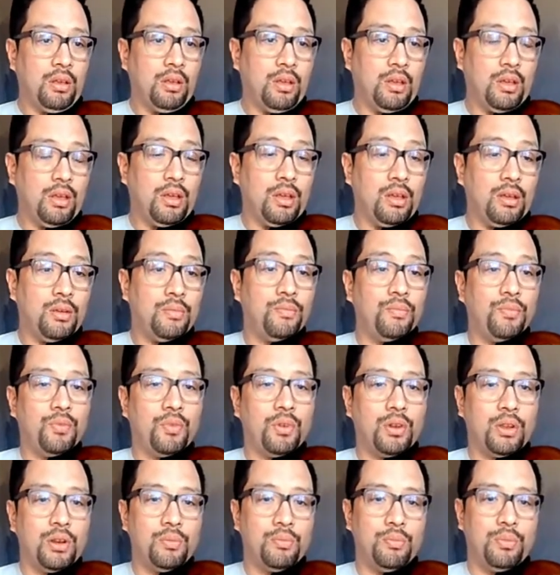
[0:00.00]
We're
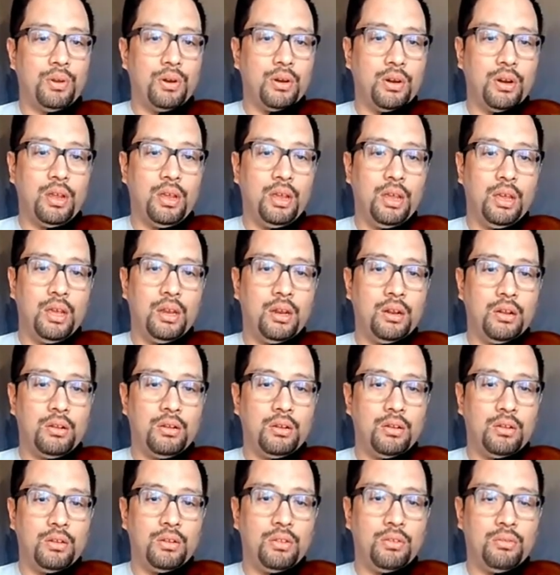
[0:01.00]
gonna put our hand
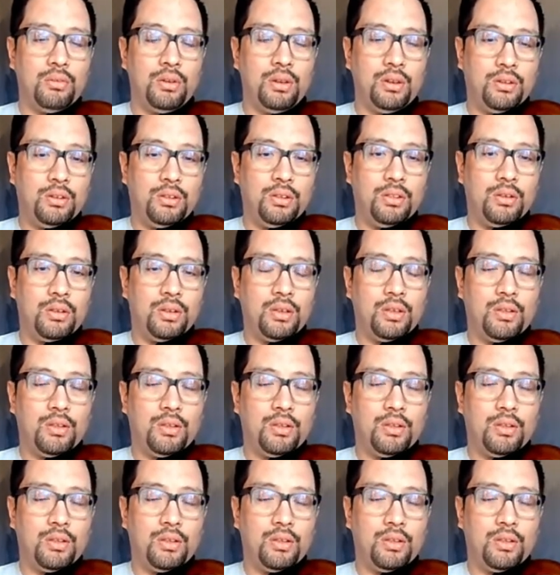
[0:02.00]
all the way to the